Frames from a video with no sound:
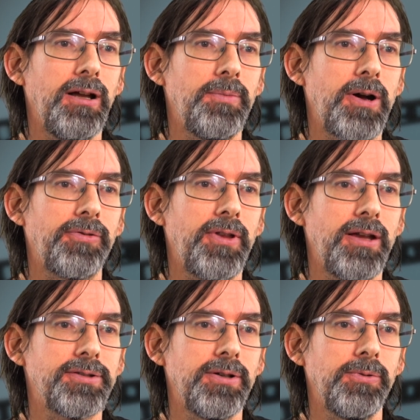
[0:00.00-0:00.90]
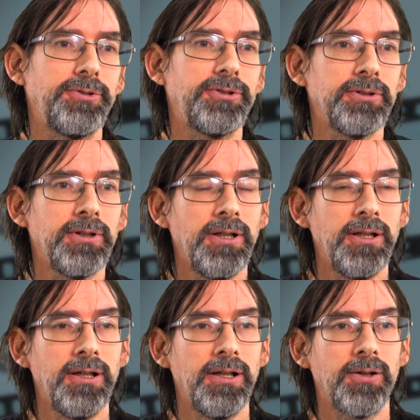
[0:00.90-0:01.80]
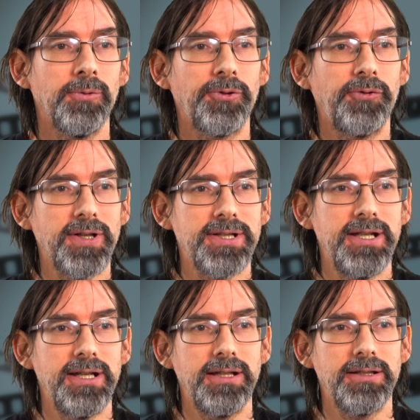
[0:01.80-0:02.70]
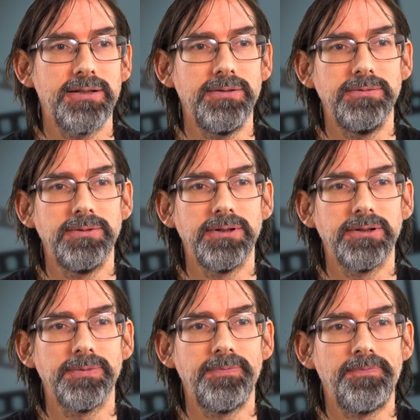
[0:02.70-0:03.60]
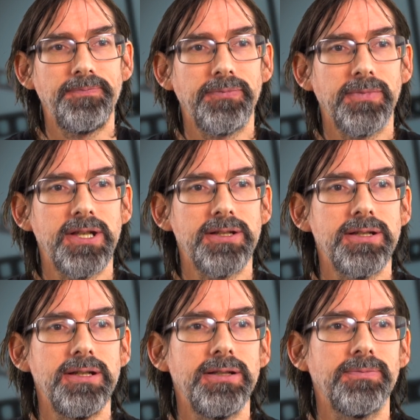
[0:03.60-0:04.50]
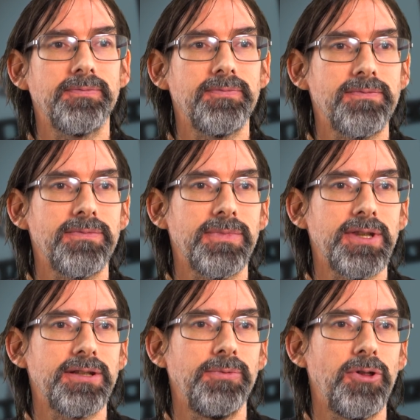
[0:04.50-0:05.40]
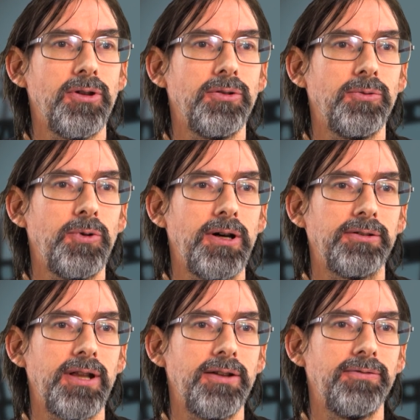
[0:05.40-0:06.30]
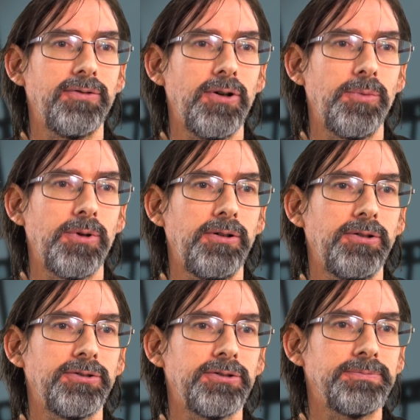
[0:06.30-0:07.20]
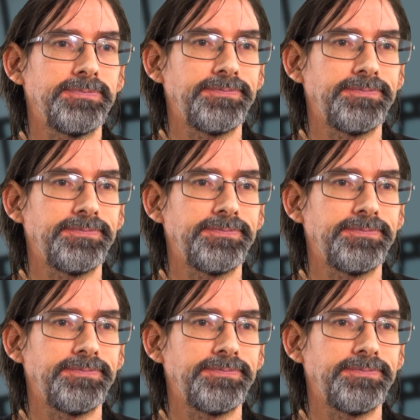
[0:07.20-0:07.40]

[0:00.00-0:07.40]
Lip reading: out there. So it was fascinating to see some of the wildlife up close.